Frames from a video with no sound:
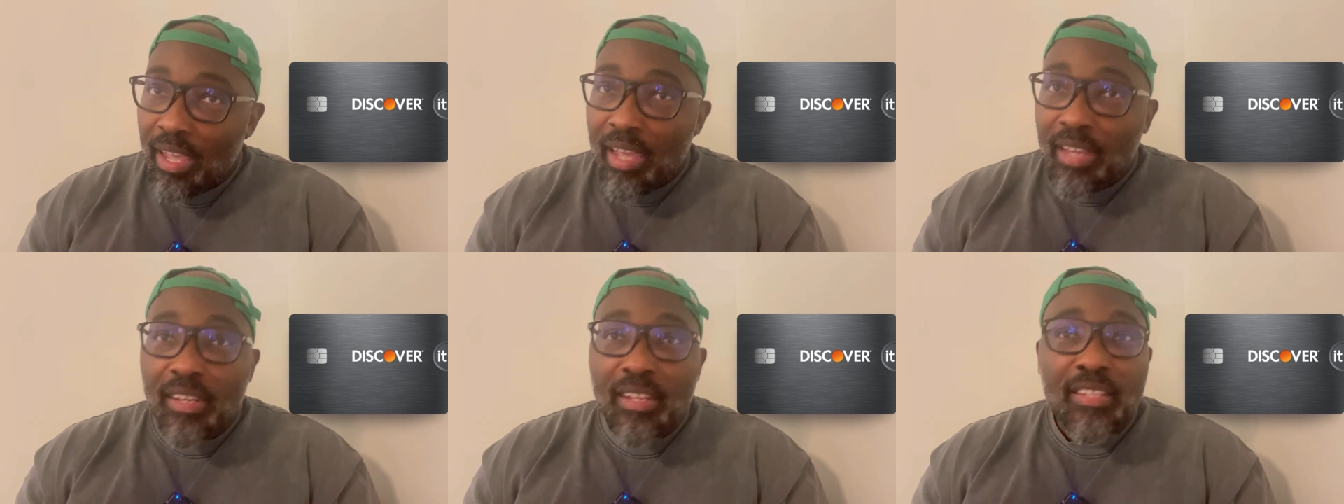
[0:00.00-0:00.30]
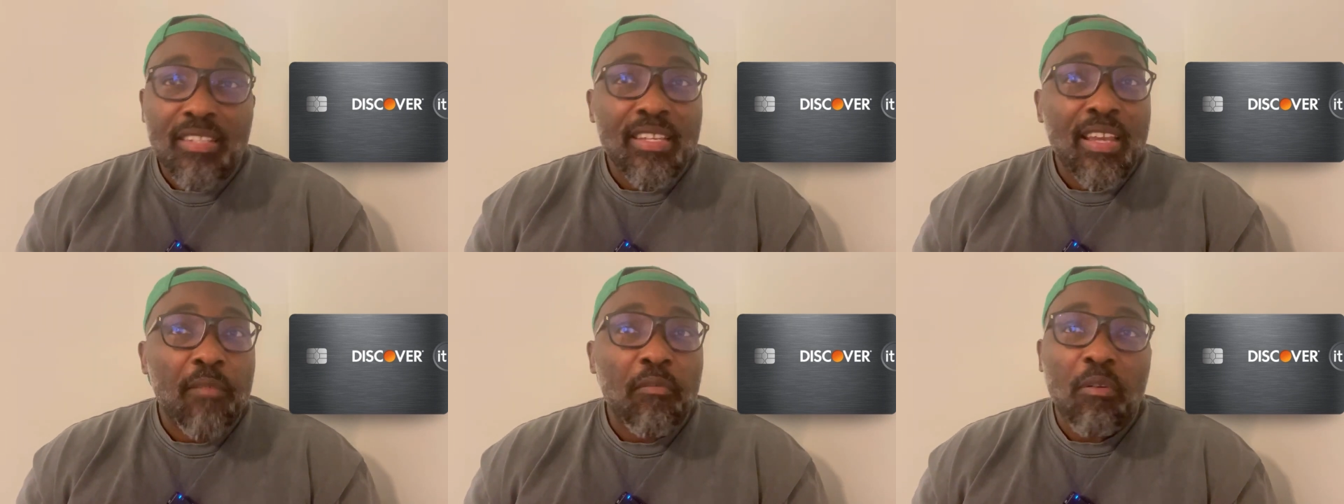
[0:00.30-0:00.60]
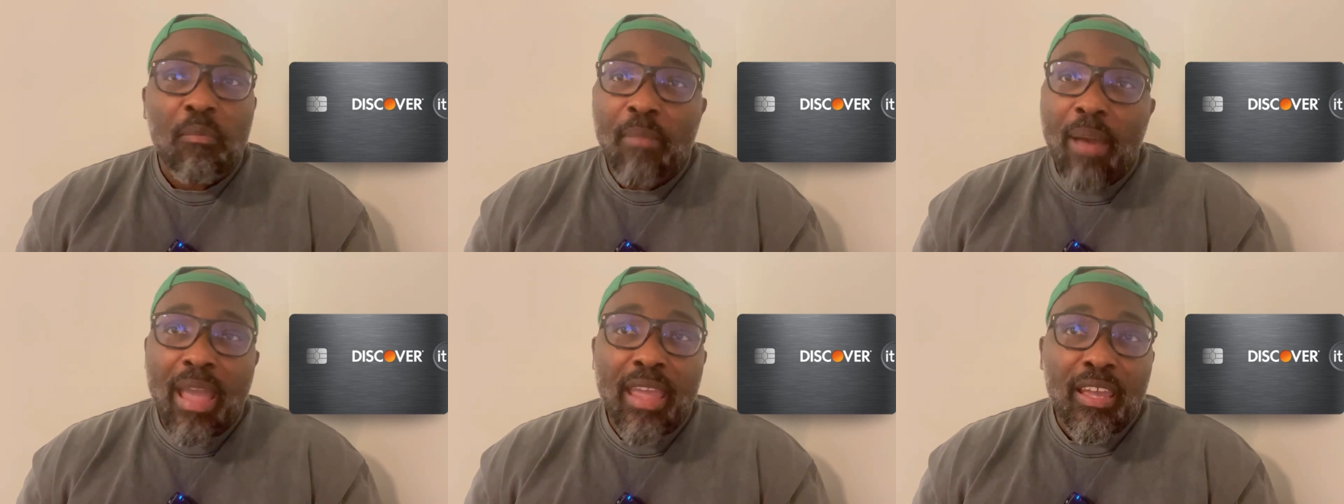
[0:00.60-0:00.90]
Discover
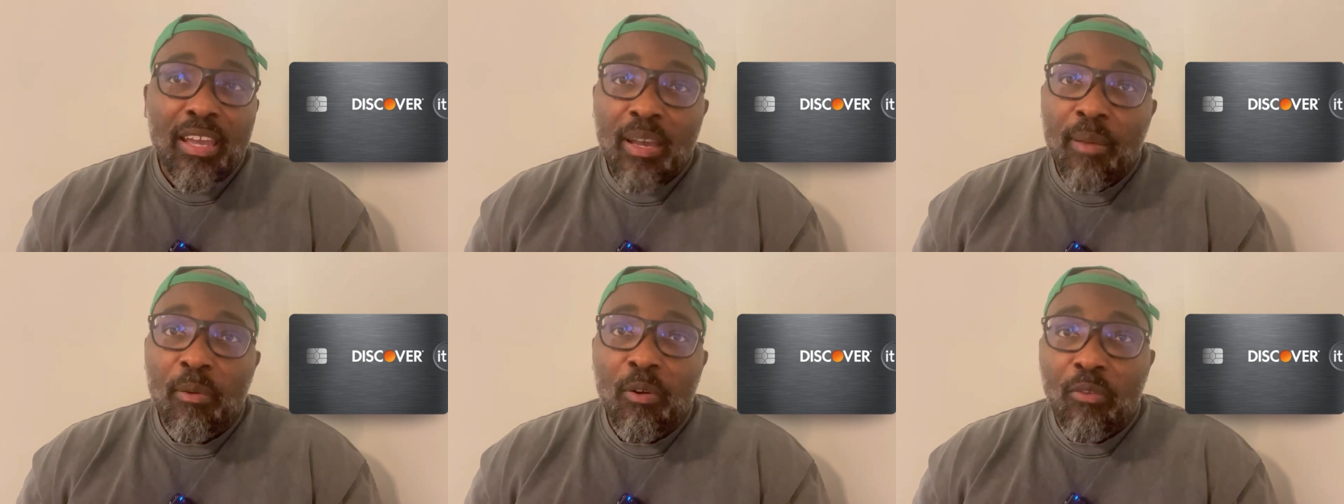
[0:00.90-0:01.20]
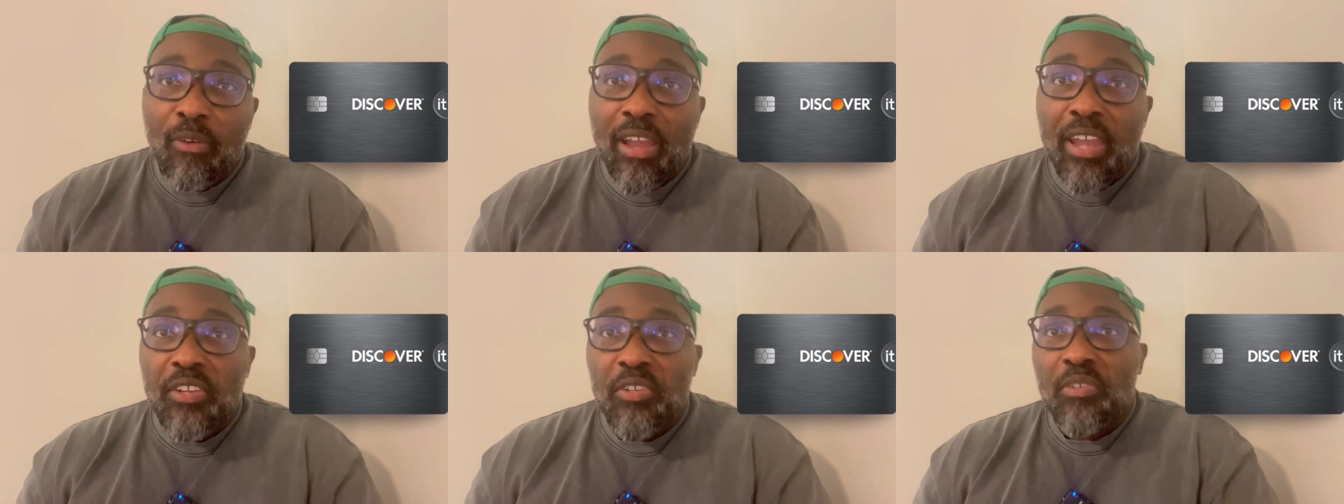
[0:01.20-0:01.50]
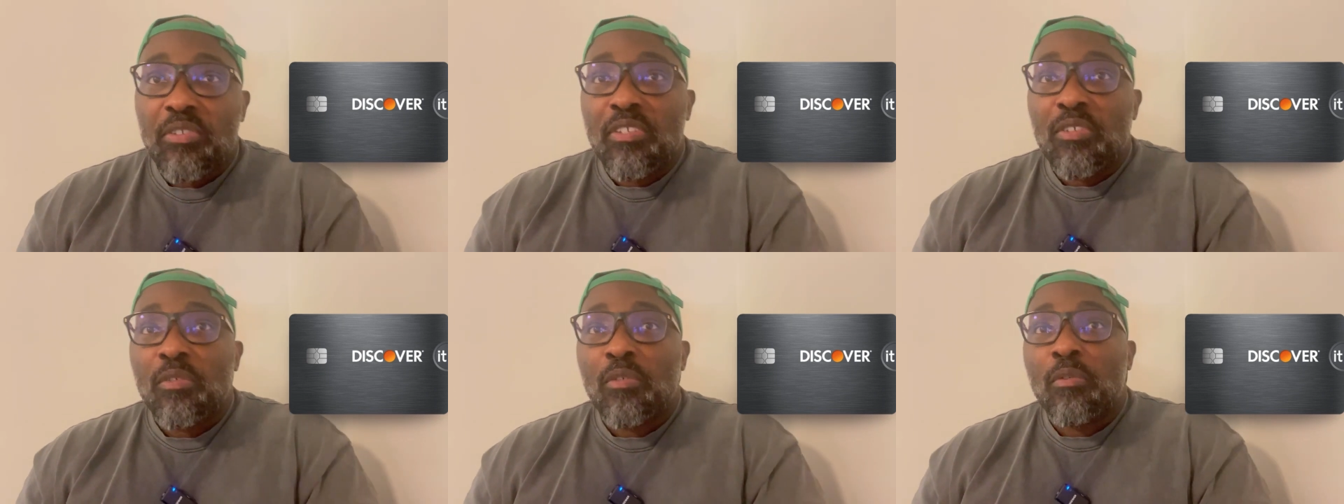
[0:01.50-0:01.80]
might upgrade you
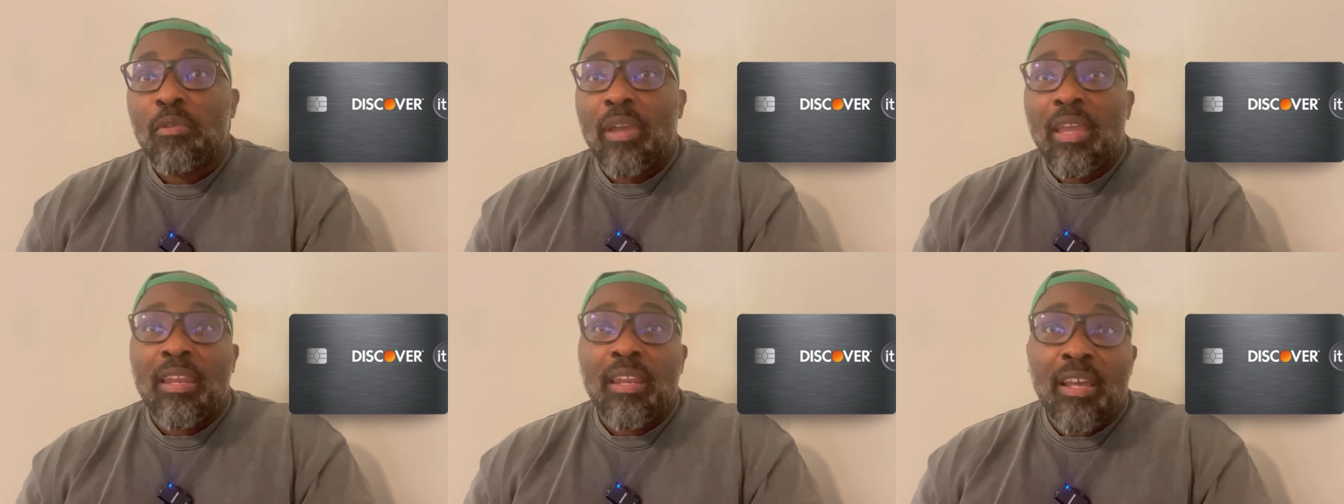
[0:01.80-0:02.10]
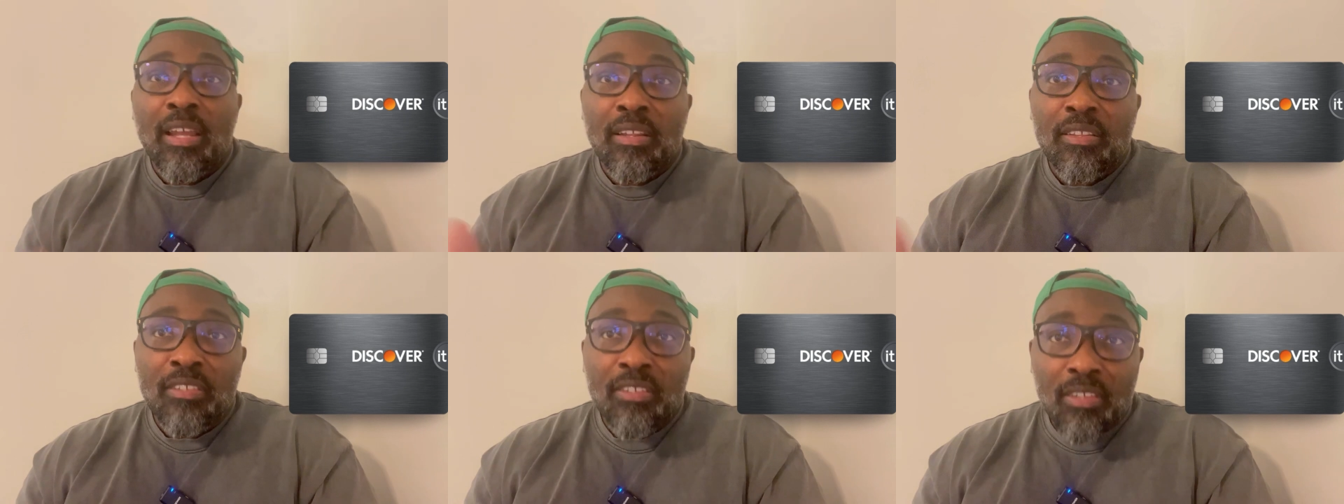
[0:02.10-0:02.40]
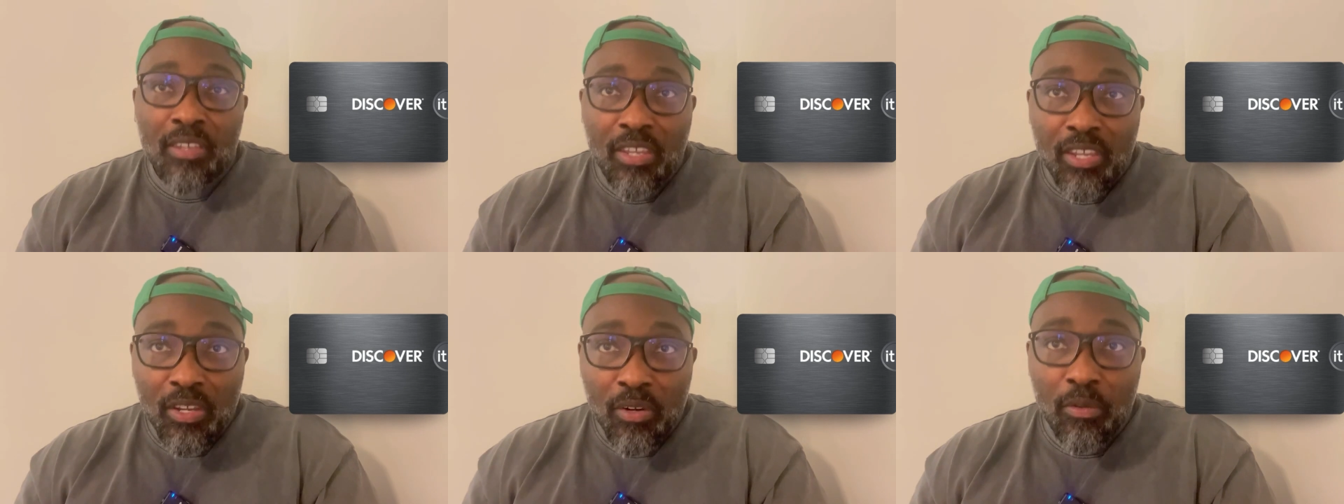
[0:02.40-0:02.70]
to an
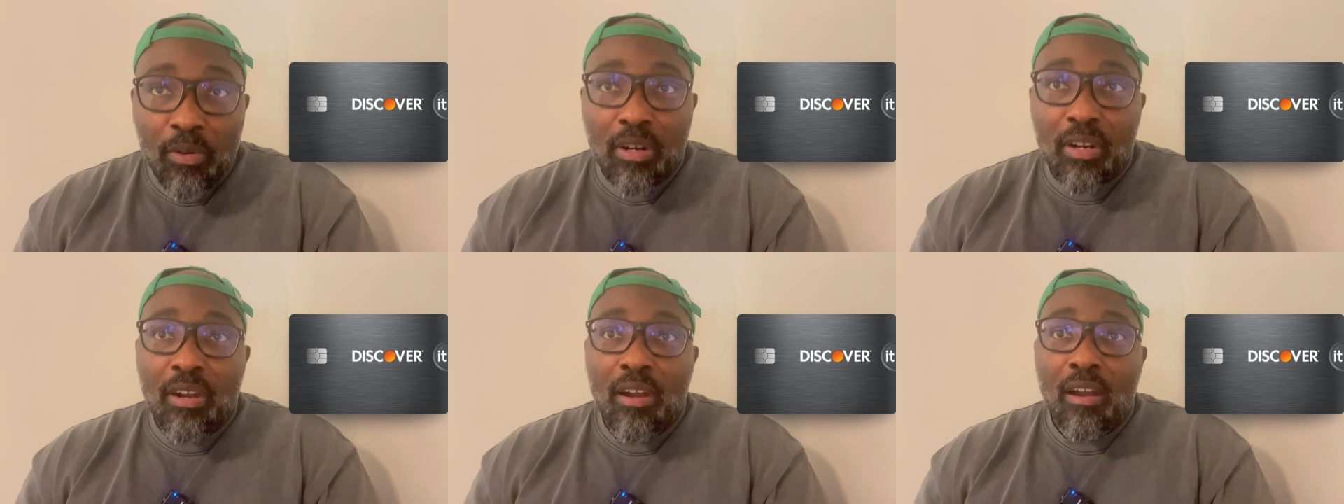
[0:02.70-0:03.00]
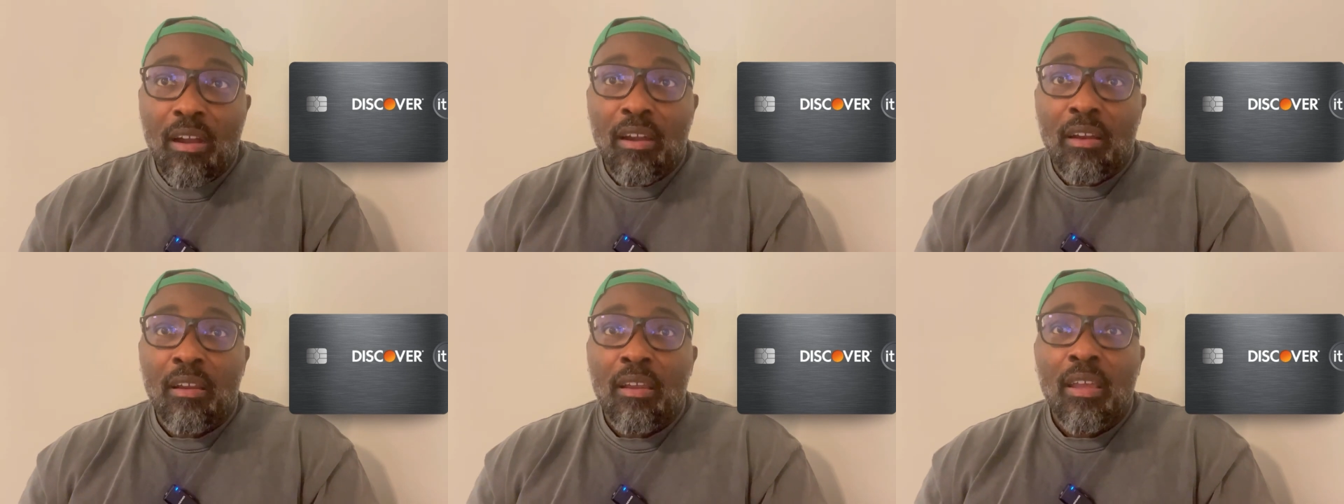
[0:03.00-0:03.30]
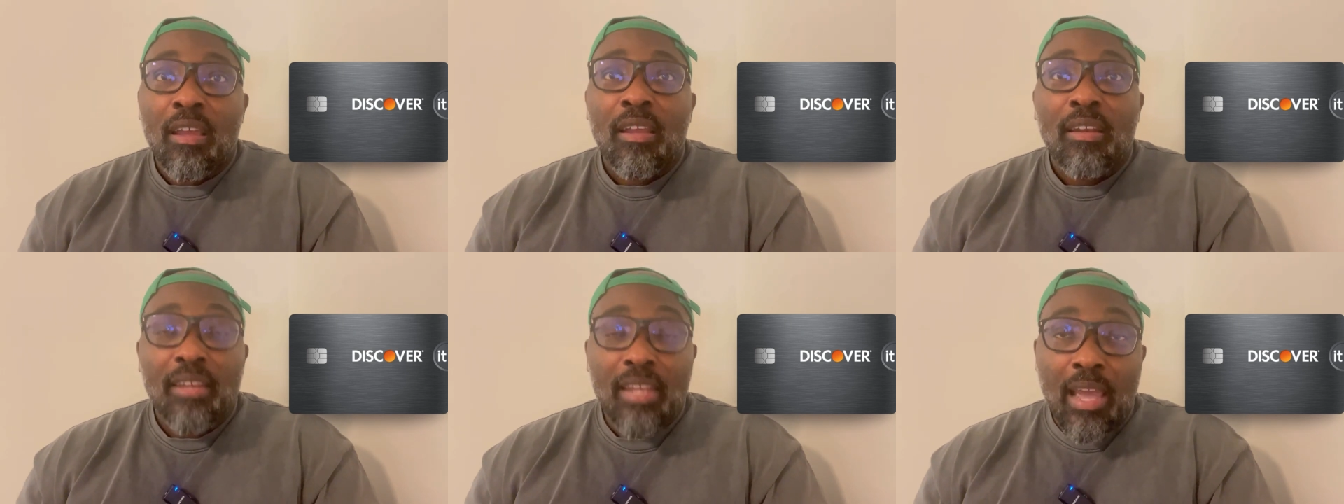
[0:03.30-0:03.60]
unsecured card
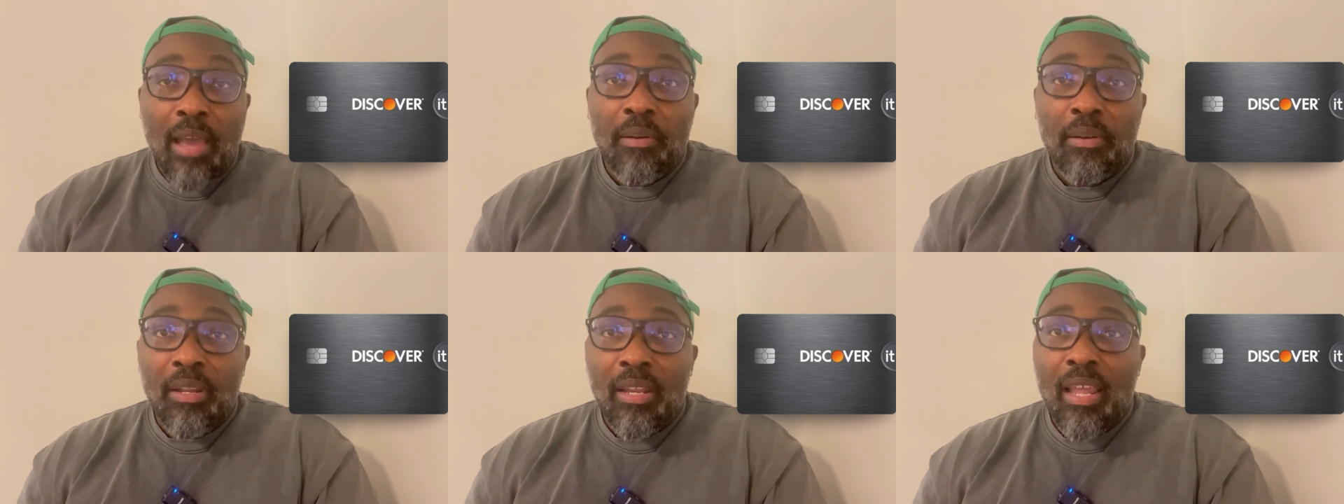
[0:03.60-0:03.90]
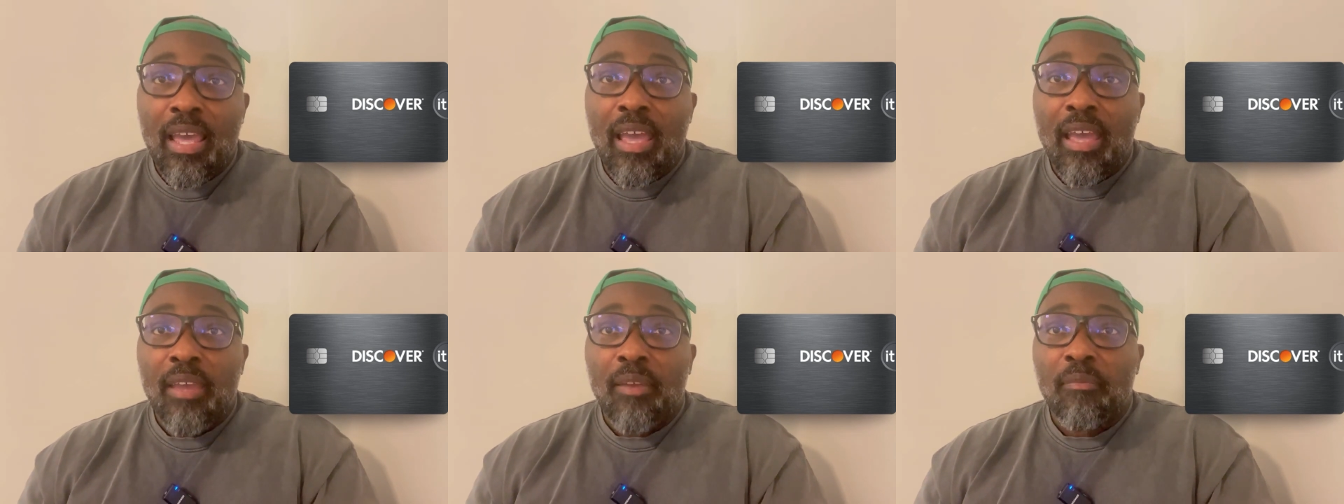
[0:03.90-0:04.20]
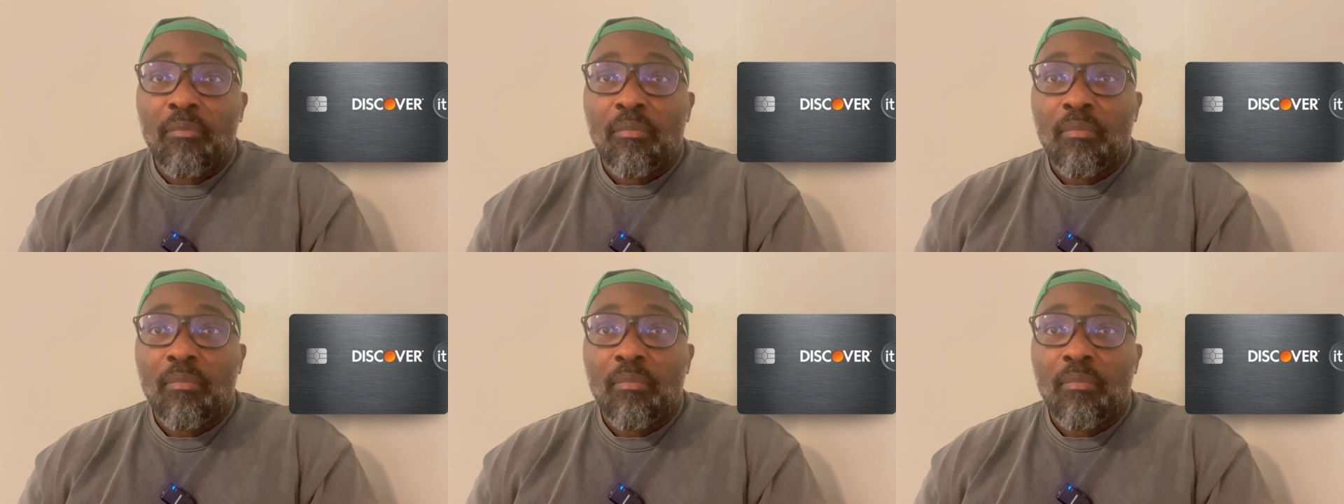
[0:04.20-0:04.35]
down the line.